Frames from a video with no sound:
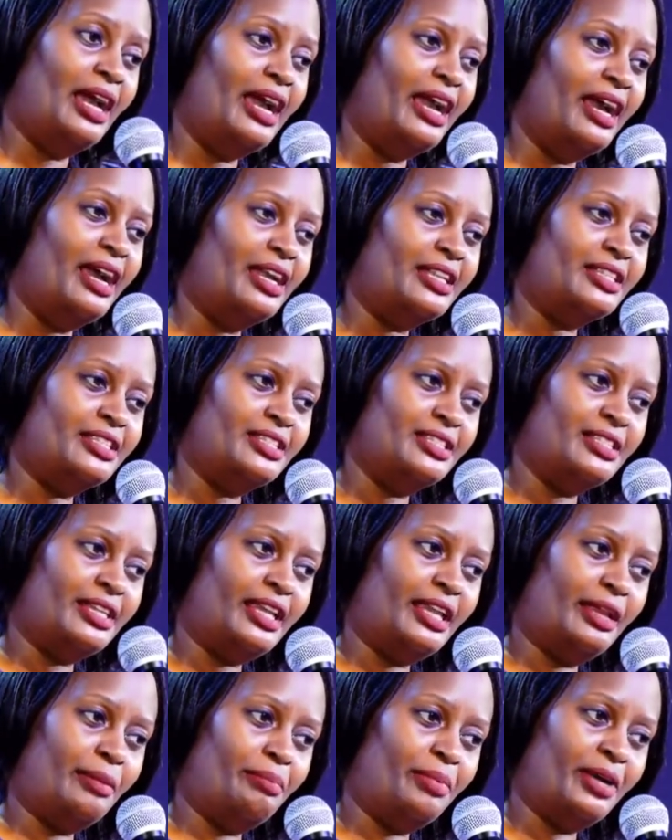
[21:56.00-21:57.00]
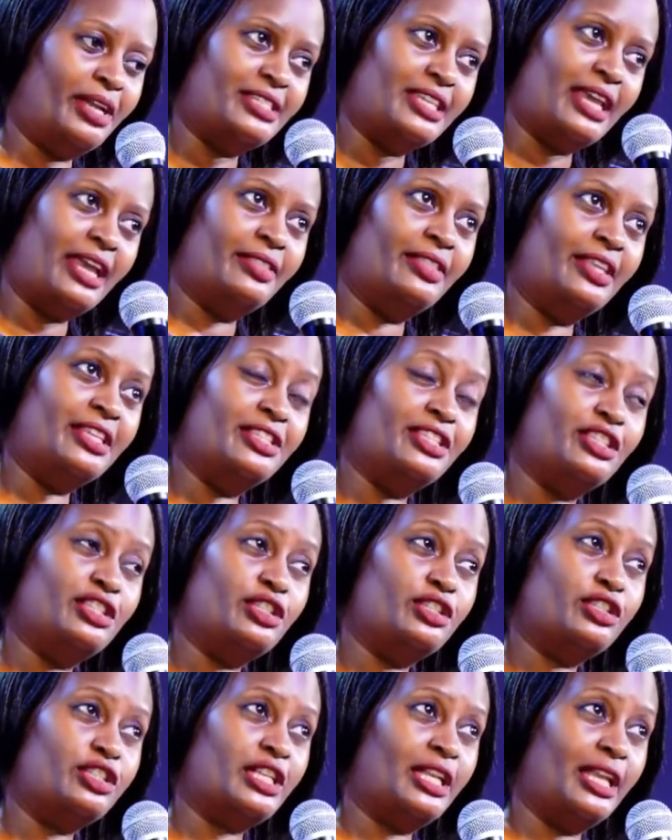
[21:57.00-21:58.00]
I had taken part, there's
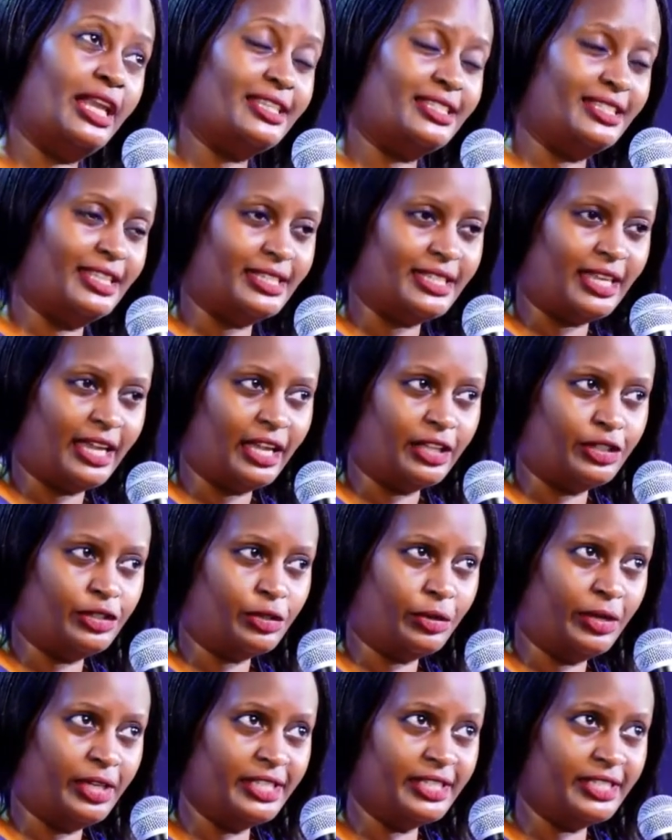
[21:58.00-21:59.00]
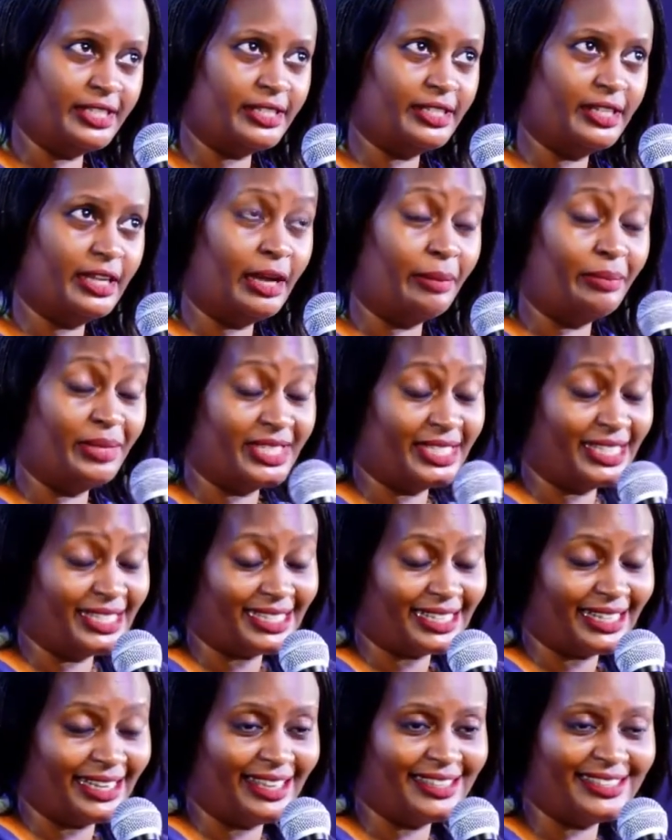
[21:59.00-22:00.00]
this class that I had joined, a
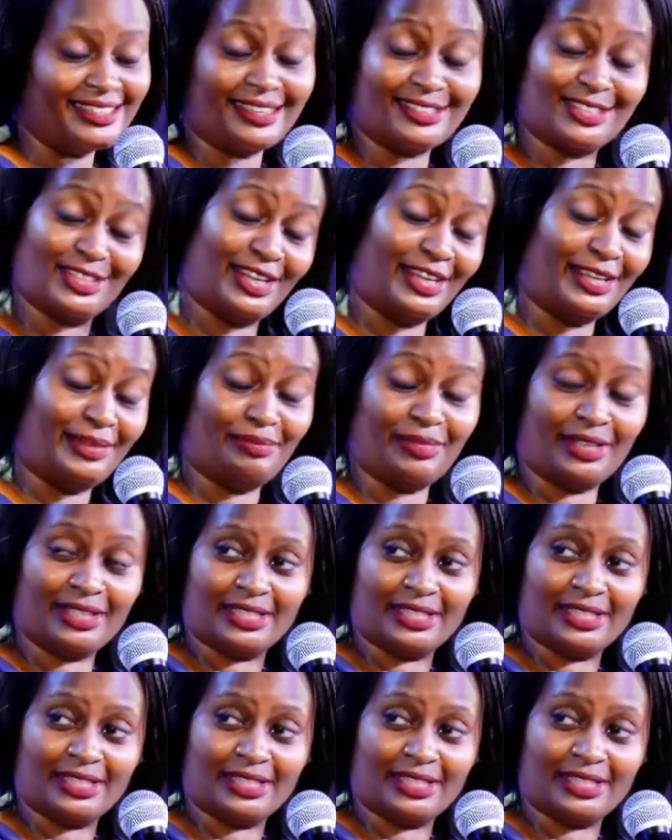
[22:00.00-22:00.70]
business class actually.